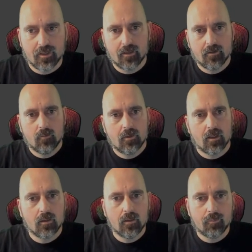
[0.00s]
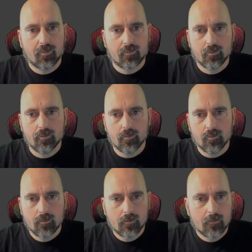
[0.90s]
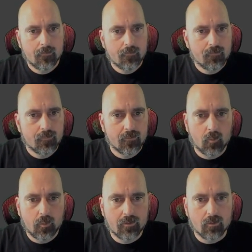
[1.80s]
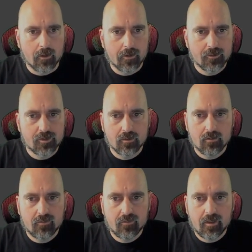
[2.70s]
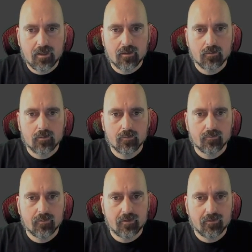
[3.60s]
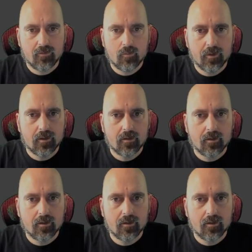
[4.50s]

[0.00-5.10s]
and I don't want to clip through the wheel arch. And it looks like, I zoom in